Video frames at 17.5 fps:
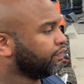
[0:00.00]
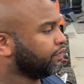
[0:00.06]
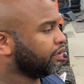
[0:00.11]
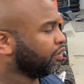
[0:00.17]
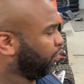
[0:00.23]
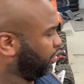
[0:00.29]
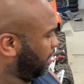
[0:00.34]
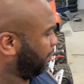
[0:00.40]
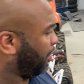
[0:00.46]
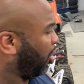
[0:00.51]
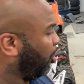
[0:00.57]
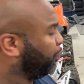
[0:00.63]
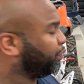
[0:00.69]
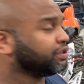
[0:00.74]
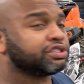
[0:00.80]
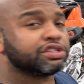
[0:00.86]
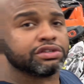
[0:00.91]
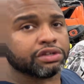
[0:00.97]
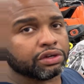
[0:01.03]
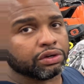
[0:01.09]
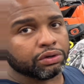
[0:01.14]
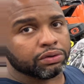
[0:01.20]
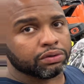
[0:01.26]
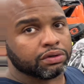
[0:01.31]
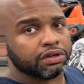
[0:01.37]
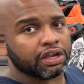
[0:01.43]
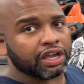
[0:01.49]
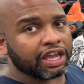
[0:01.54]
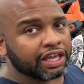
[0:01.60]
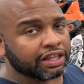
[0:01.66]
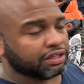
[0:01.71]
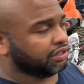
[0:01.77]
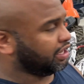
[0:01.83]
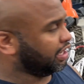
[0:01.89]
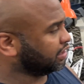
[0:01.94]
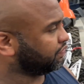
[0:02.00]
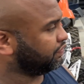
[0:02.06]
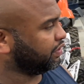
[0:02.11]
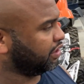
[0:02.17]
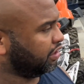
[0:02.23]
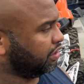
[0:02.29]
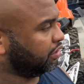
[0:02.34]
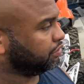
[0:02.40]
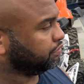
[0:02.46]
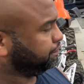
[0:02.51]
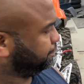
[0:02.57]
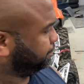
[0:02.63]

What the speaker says: what I'm hoping to do in the next video